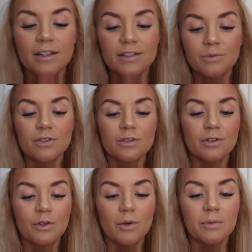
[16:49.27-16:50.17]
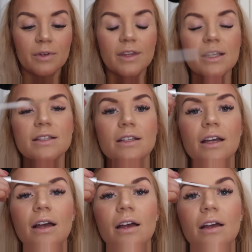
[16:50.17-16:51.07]
So I'm just going to go in with this
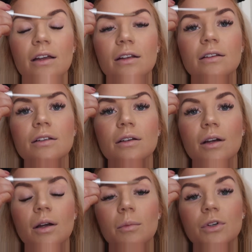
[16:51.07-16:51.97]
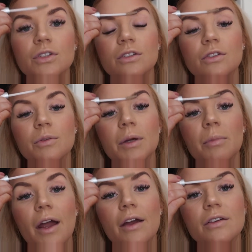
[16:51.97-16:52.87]
and push it through my
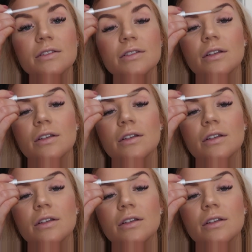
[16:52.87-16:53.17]
brows